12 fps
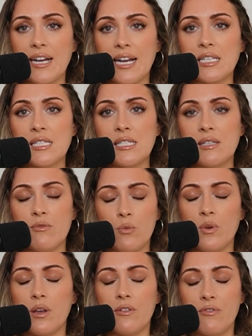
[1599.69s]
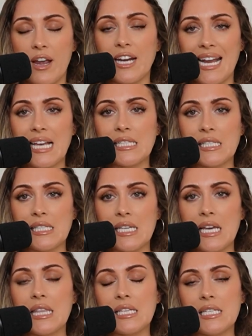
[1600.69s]

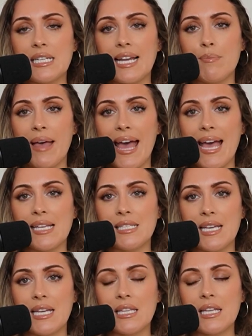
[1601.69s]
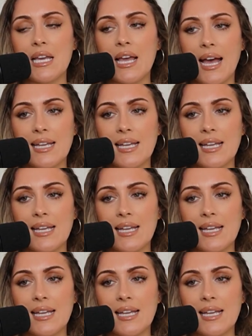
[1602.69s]
nasty, and they didn't like petting.